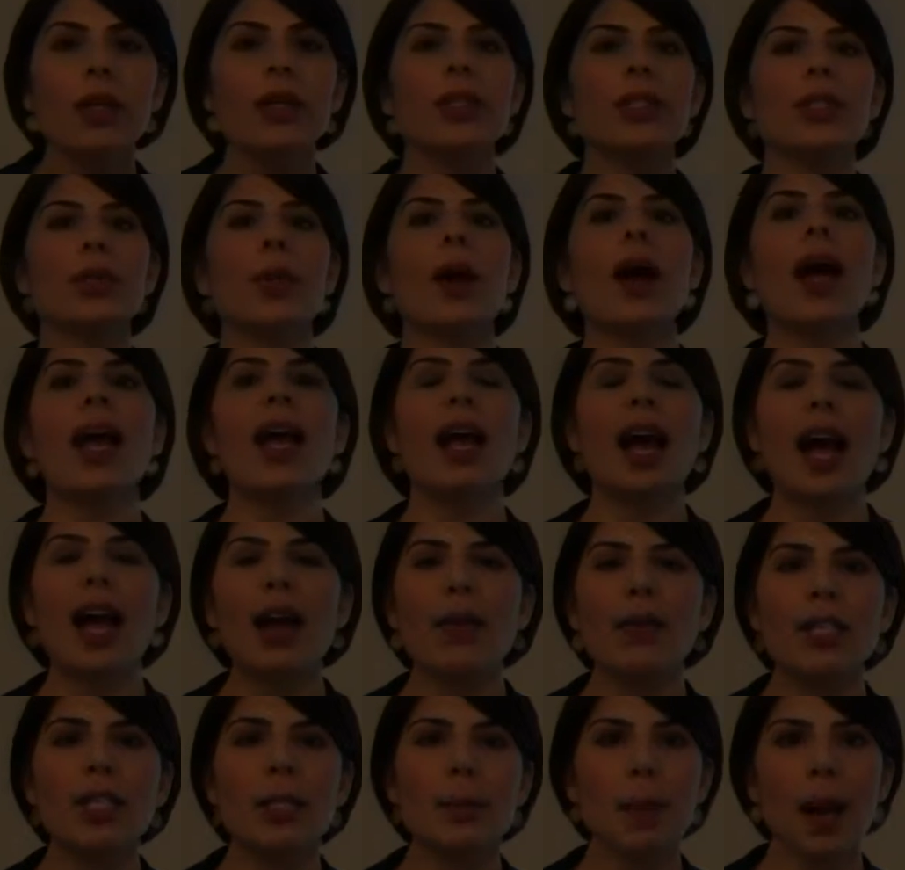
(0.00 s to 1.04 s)
So I
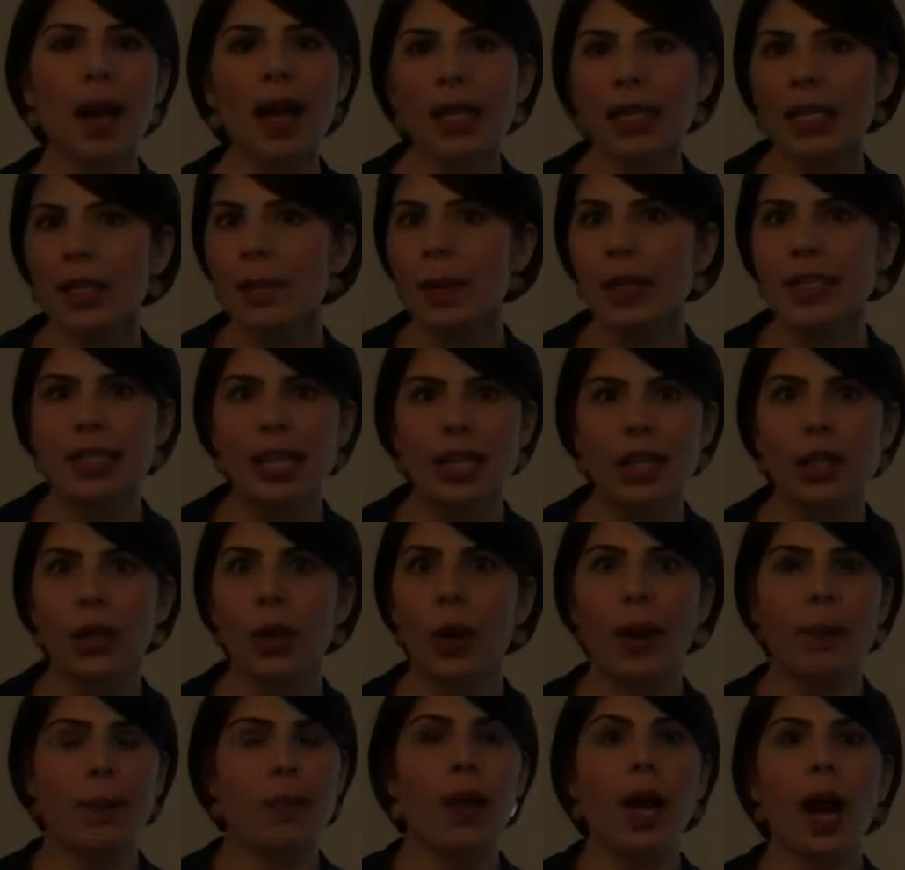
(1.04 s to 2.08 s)
responded by saying,
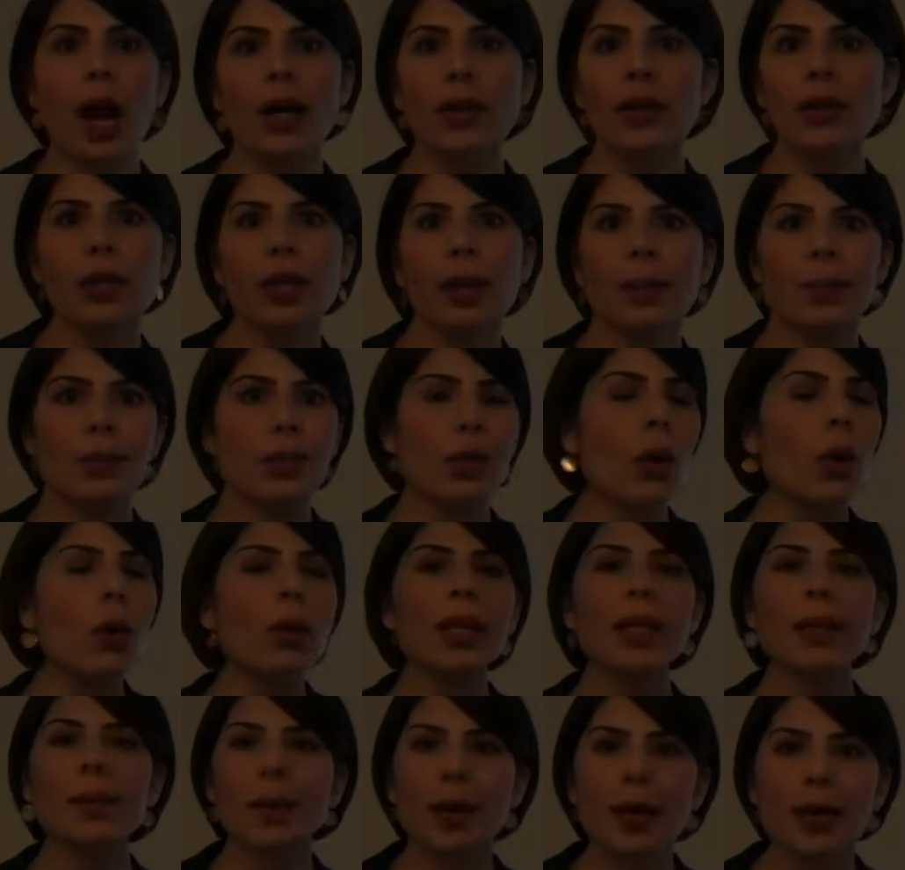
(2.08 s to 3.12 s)
I'm not good, I'm
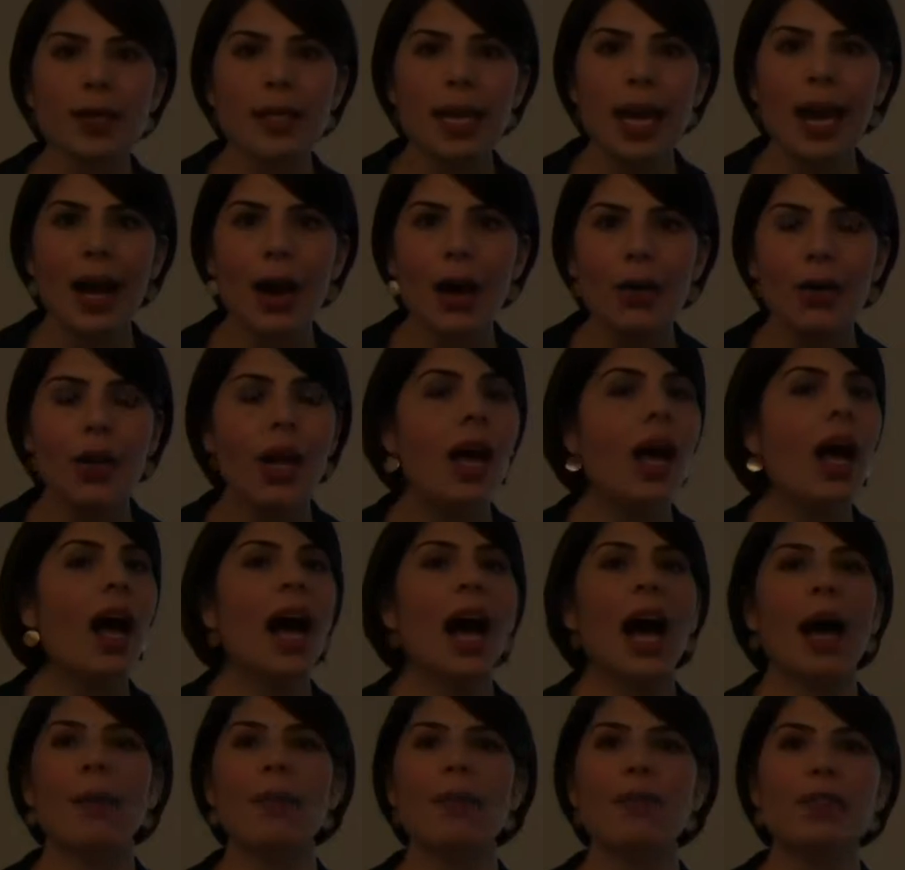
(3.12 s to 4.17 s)
totally burned out,
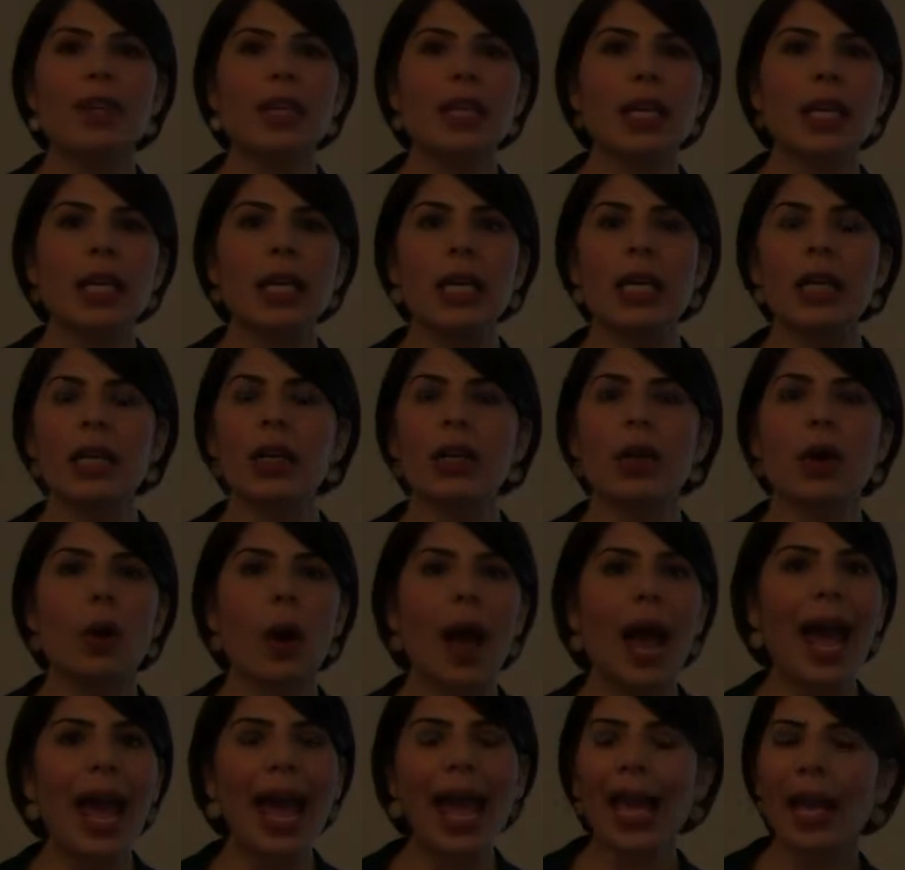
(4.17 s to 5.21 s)
I'm feeling,
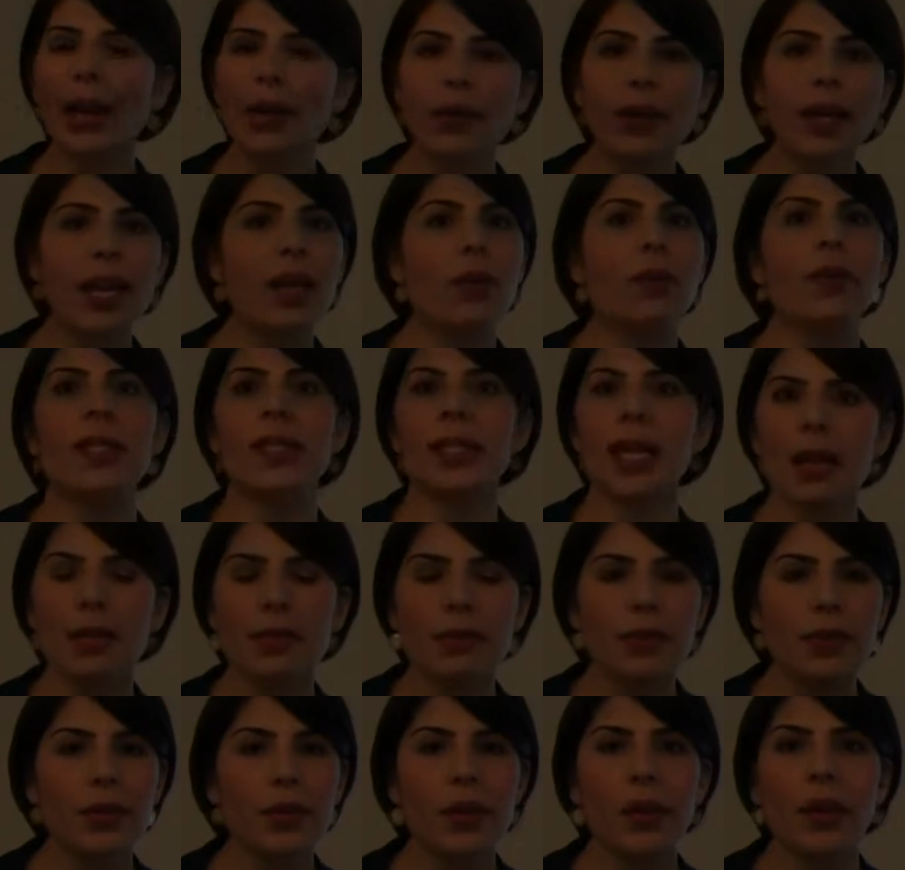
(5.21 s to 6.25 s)
angry and
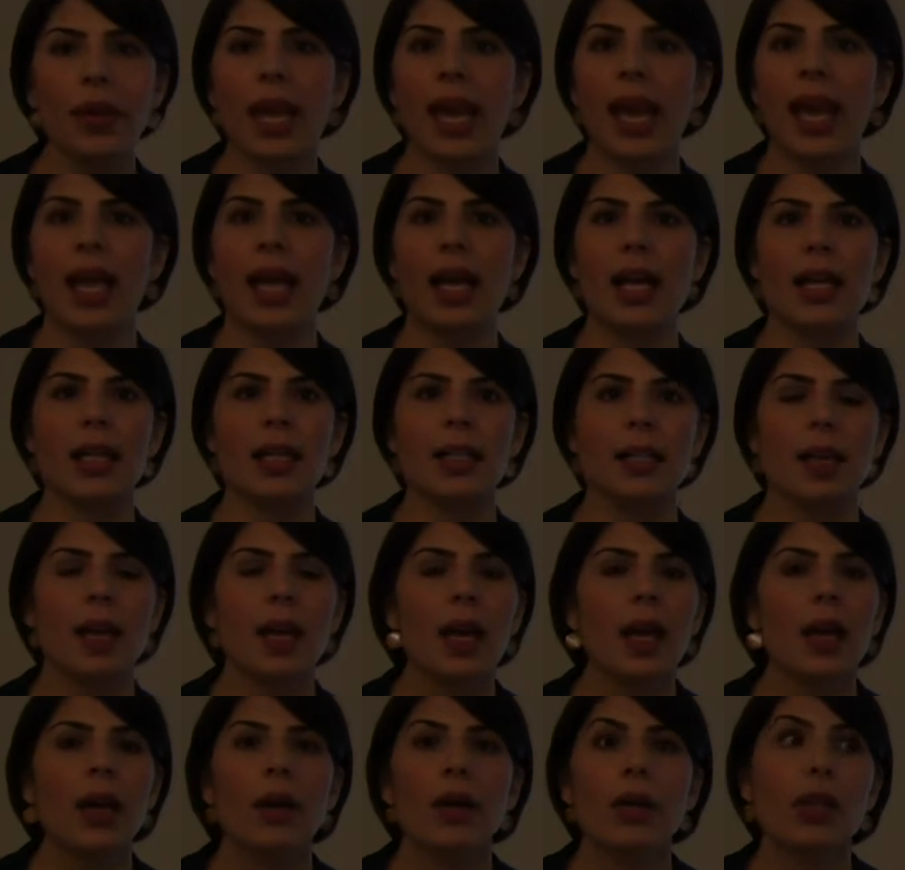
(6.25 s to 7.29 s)
resentful and
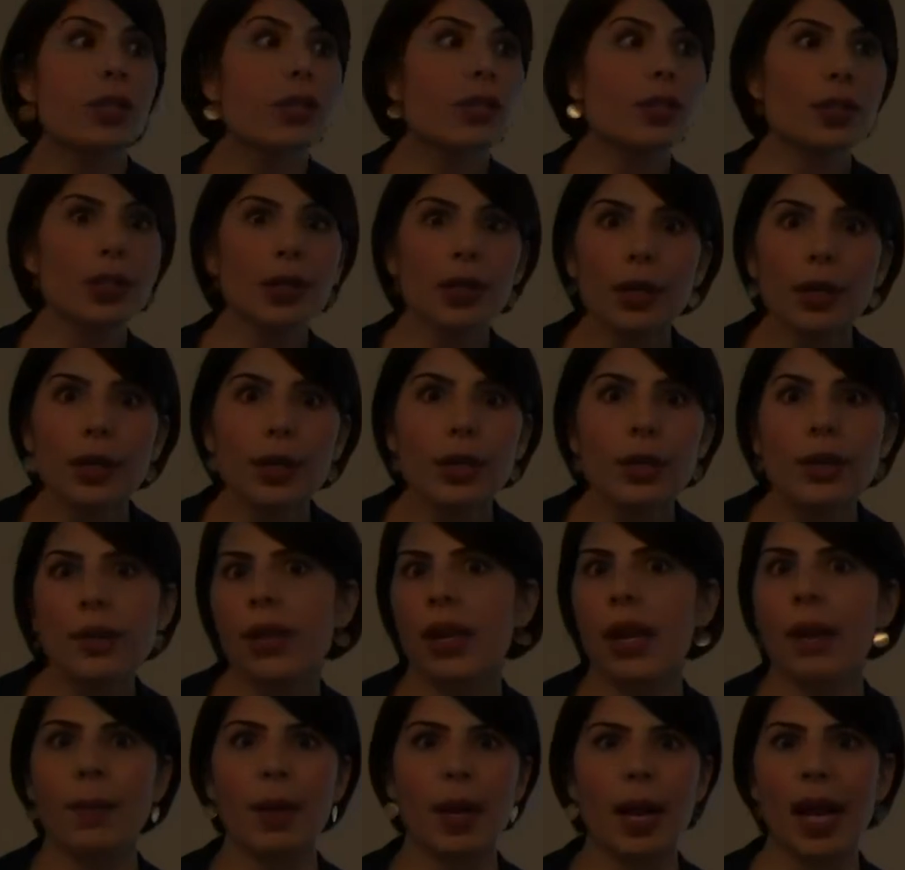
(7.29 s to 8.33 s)
concerned that
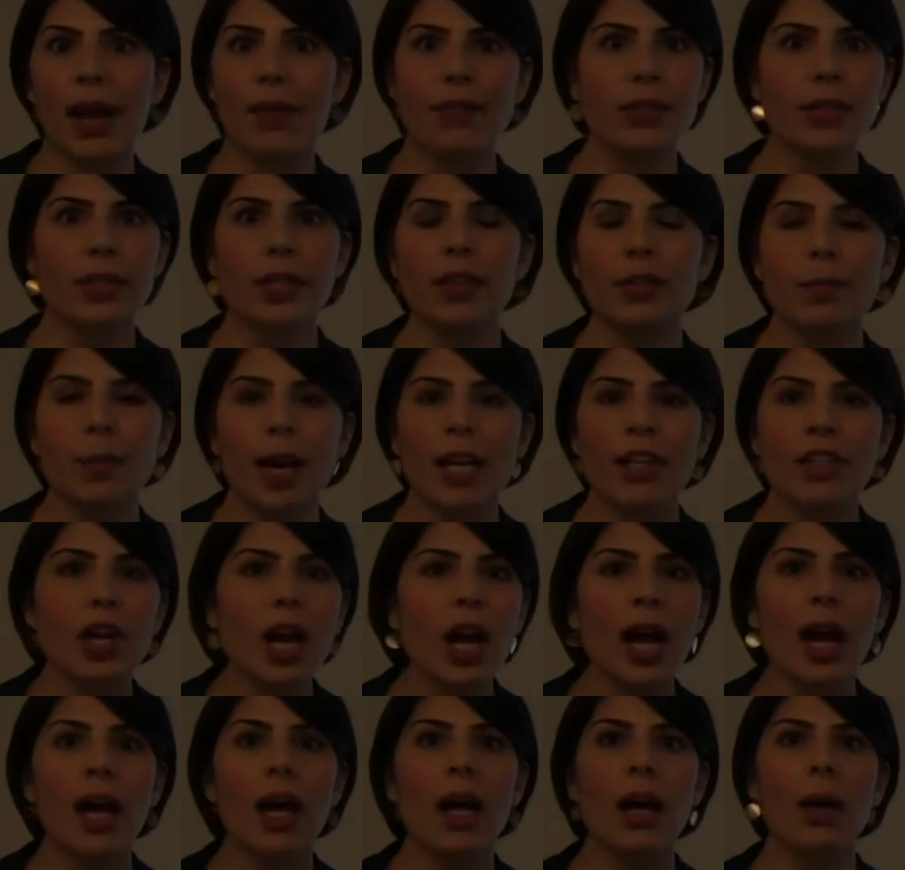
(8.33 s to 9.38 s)
I'm gonna have to leave my
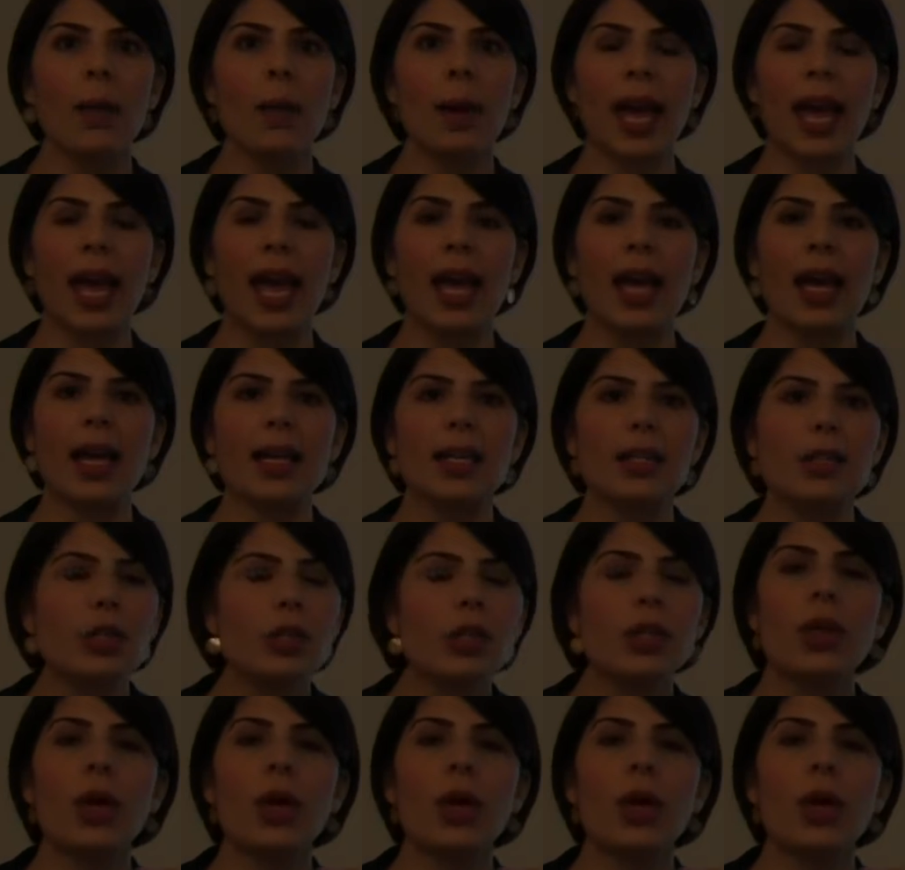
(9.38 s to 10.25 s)
job and,